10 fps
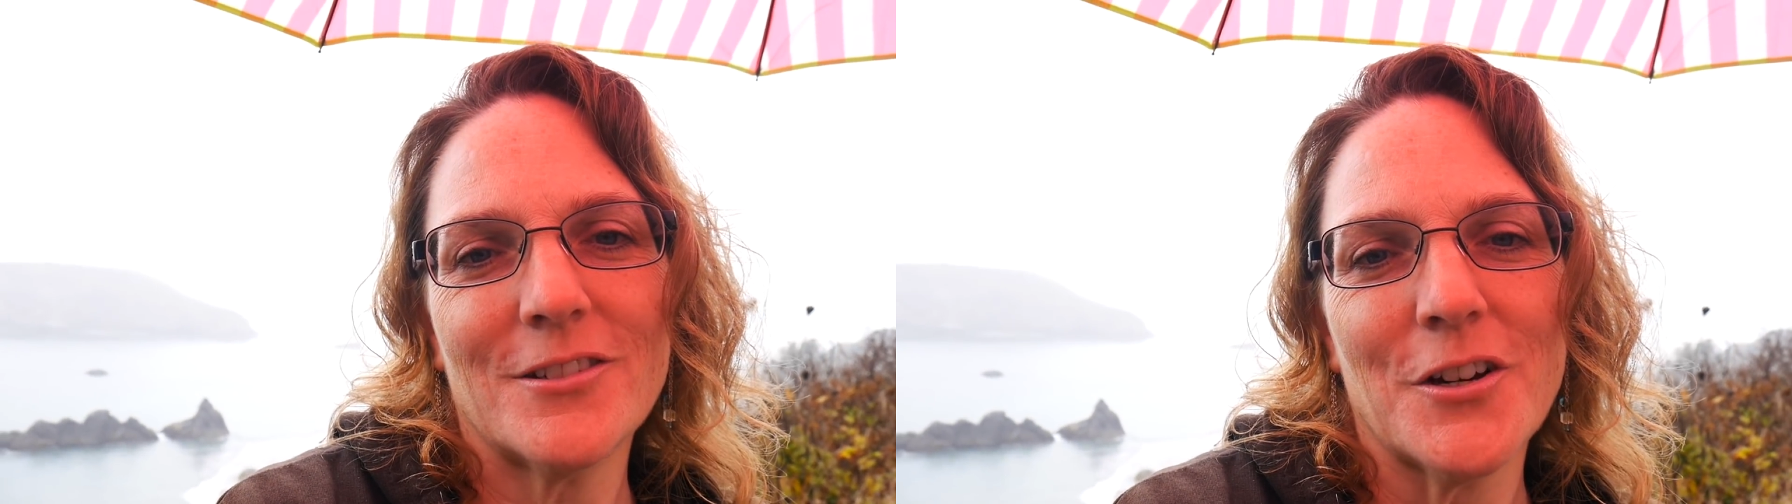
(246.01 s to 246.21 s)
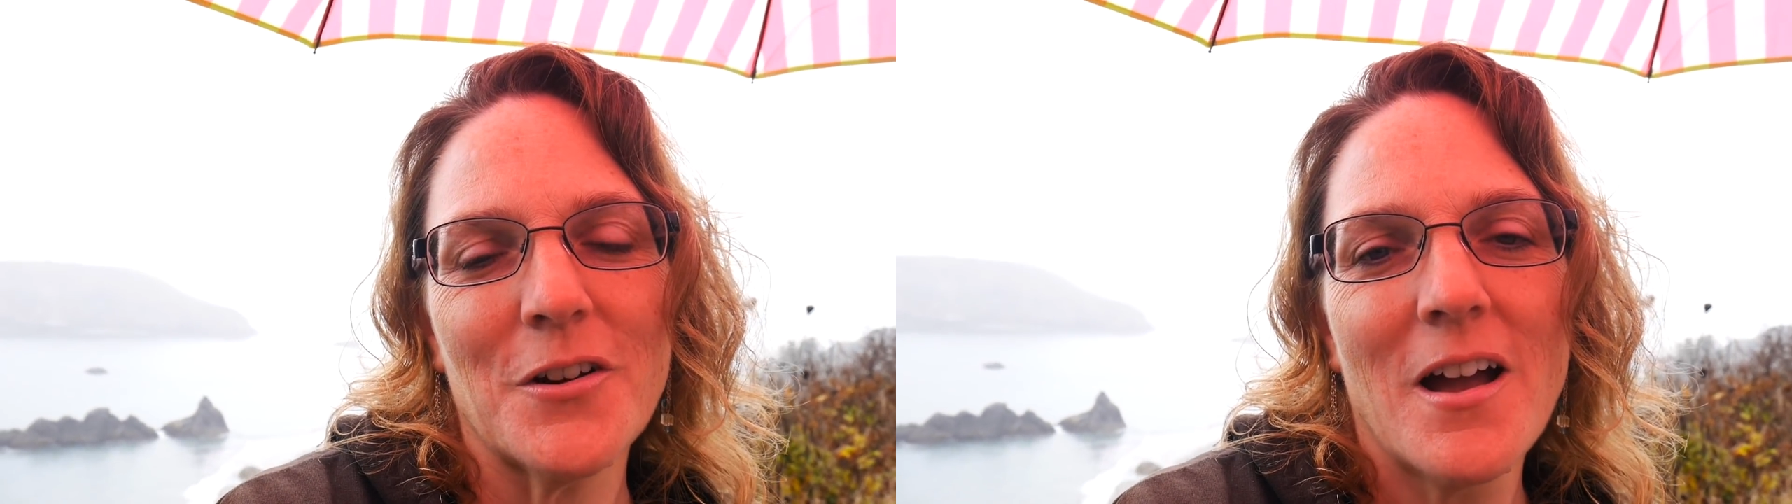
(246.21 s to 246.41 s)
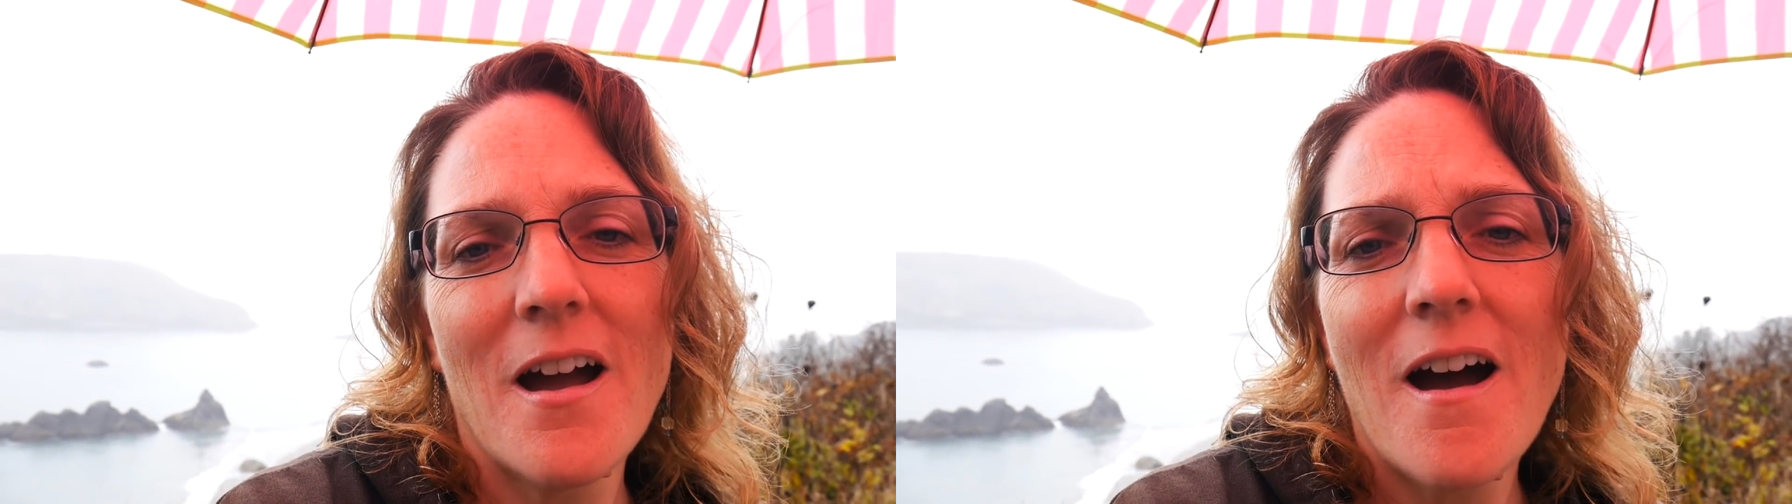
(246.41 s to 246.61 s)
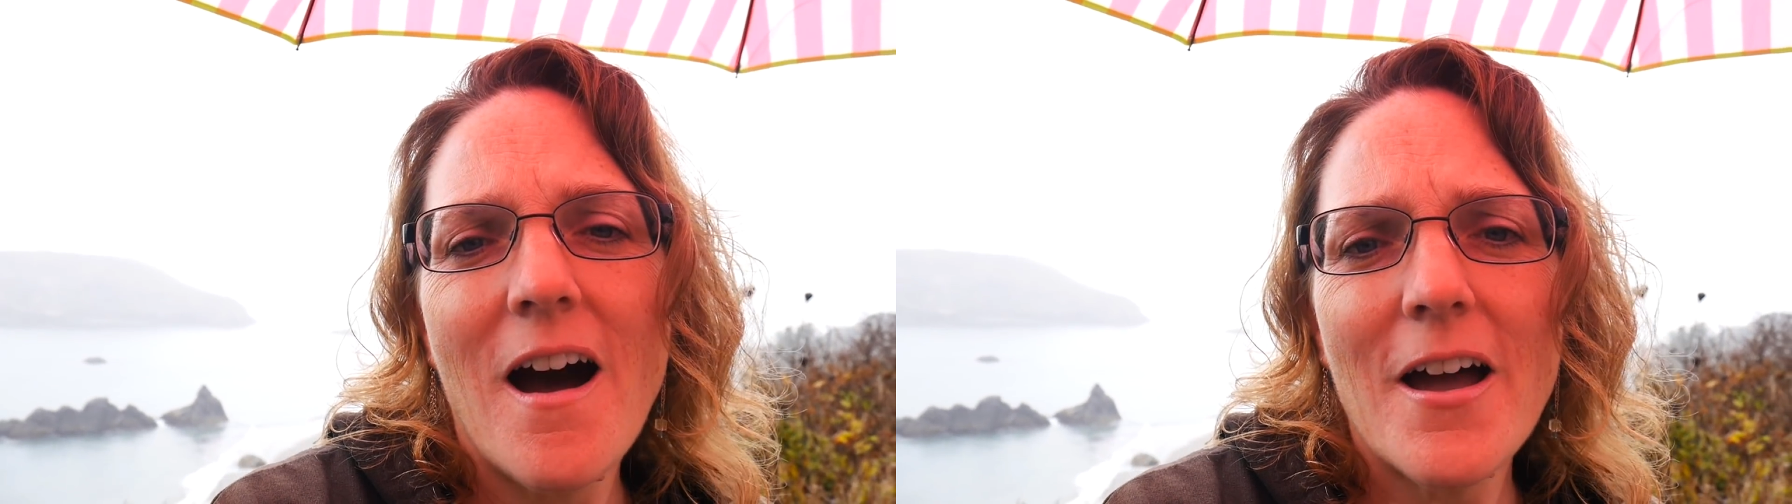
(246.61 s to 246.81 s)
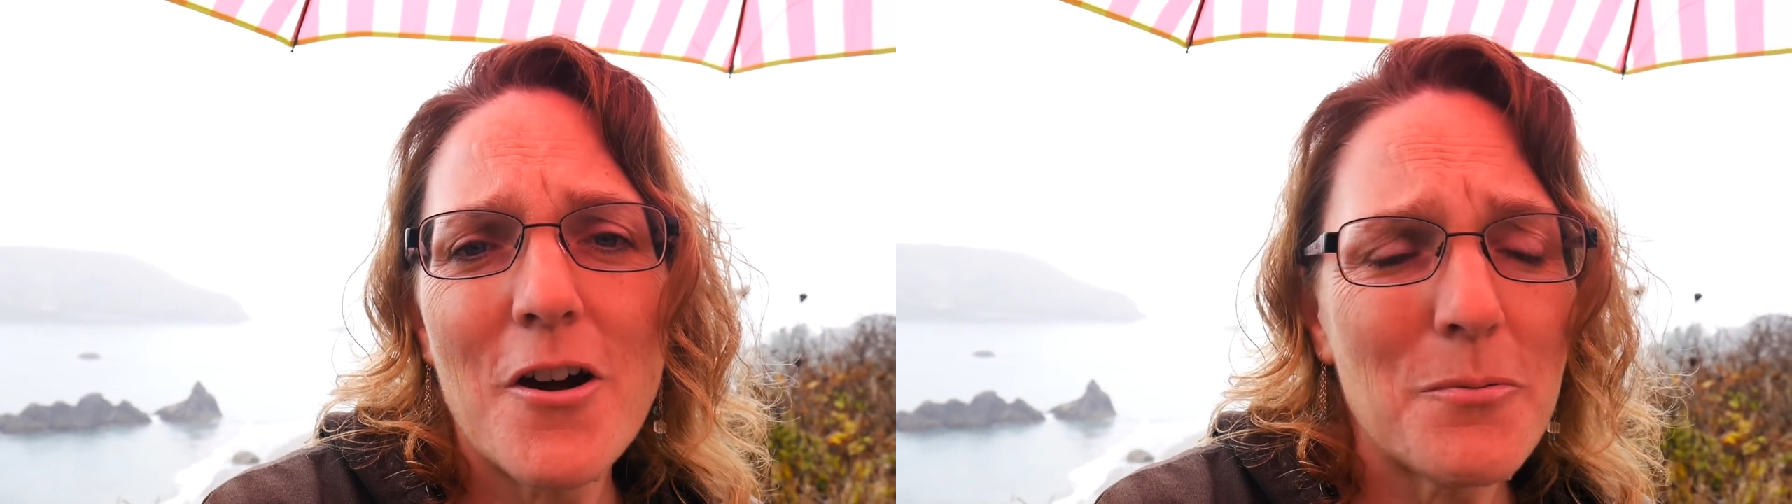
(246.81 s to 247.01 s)
So
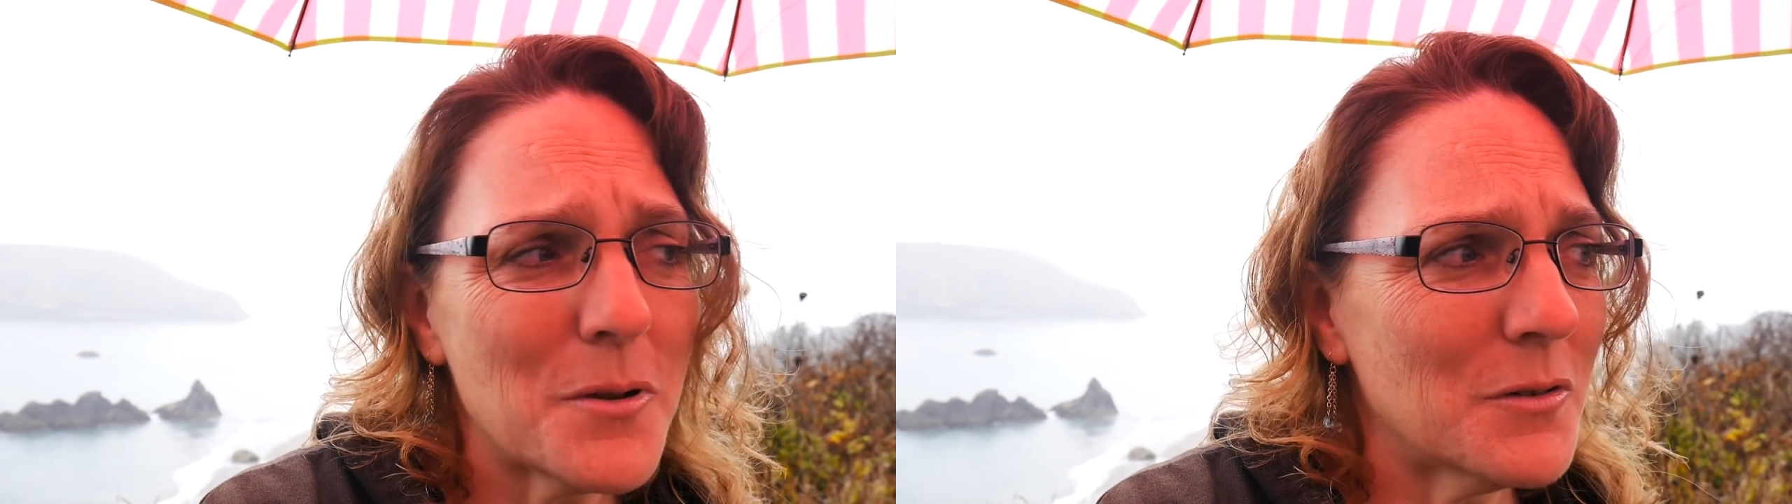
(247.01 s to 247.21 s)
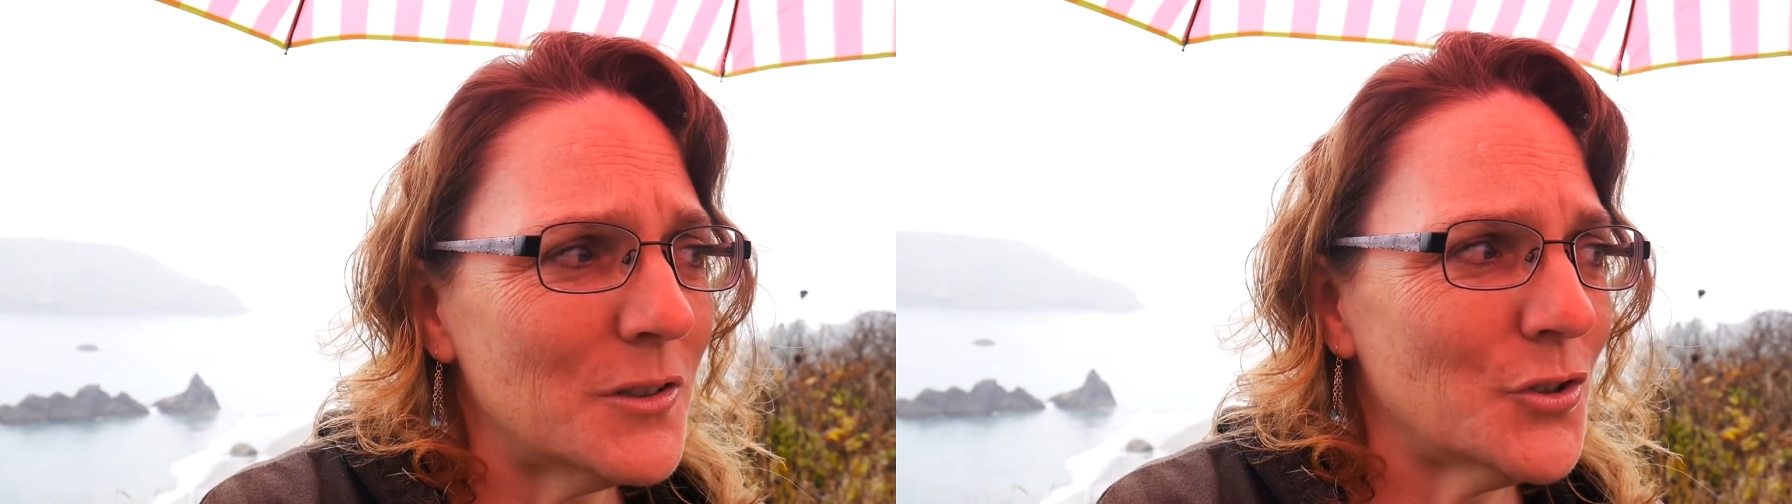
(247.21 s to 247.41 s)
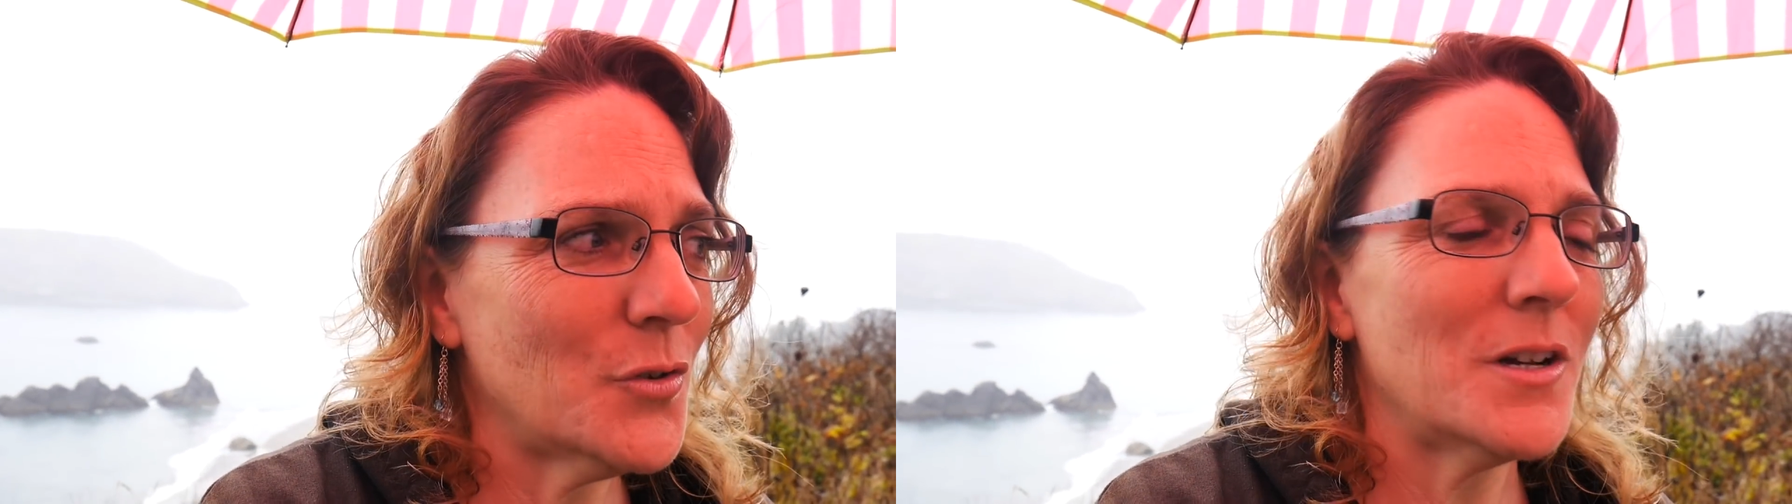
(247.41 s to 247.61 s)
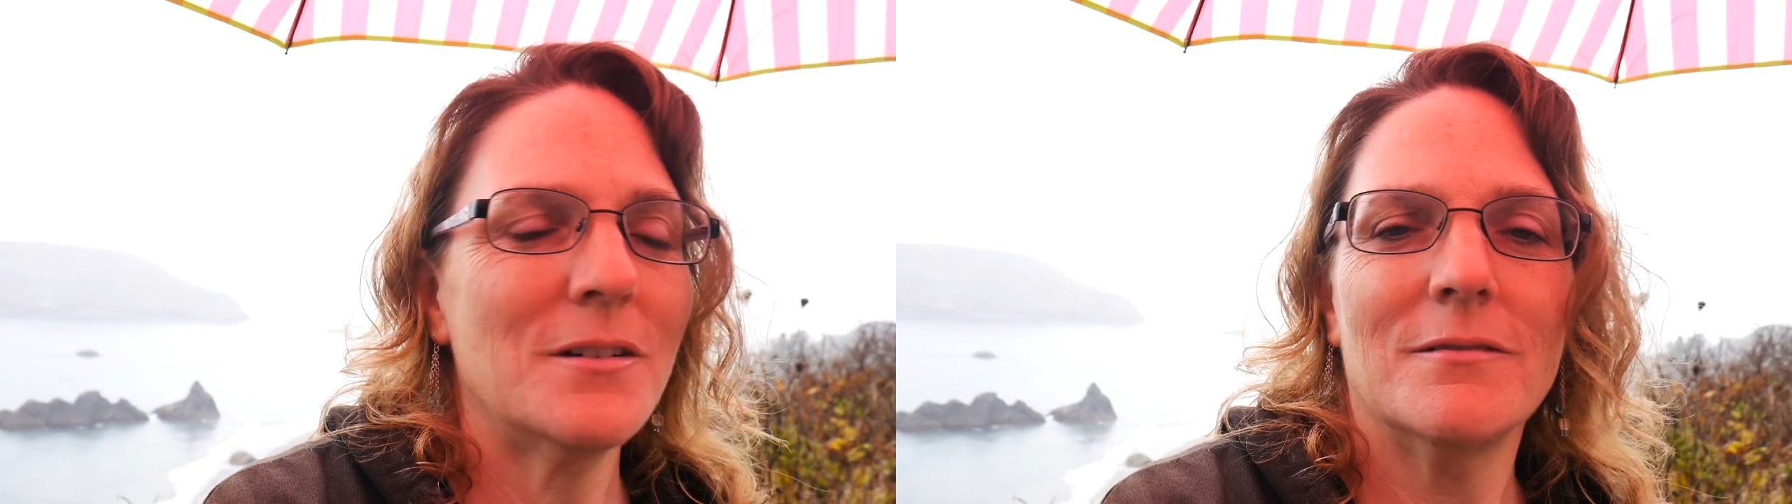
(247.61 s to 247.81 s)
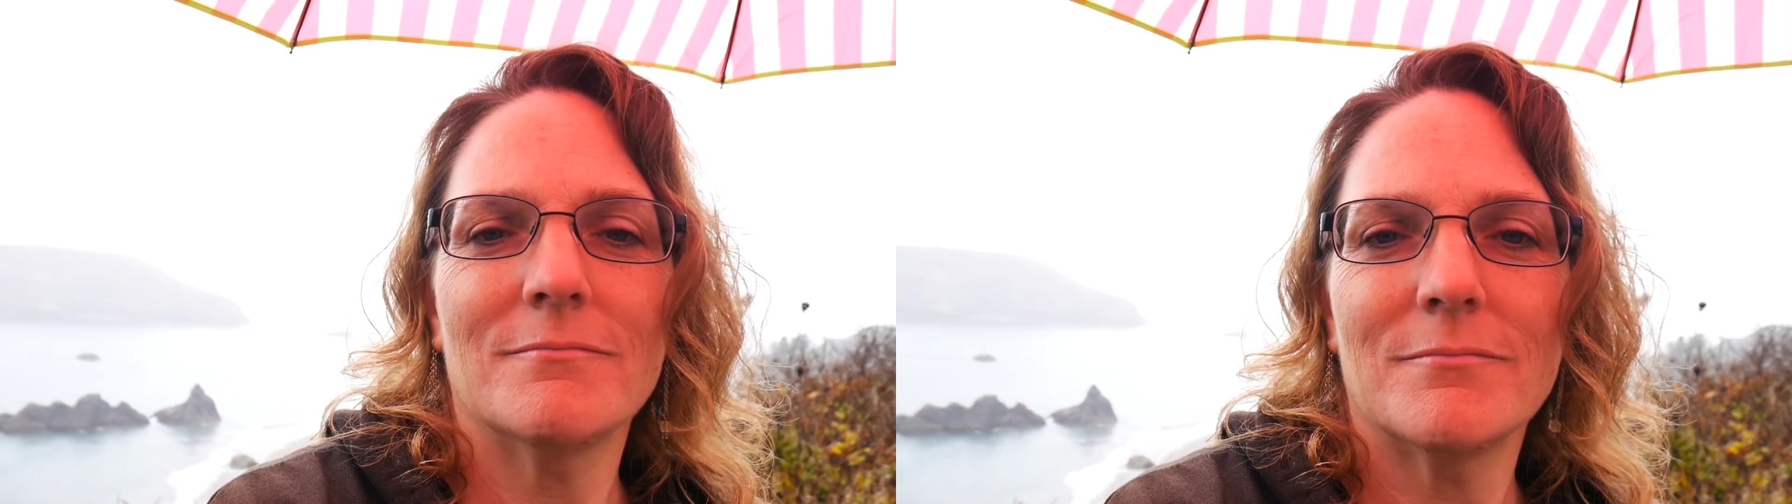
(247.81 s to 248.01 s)
I hope you enjoyed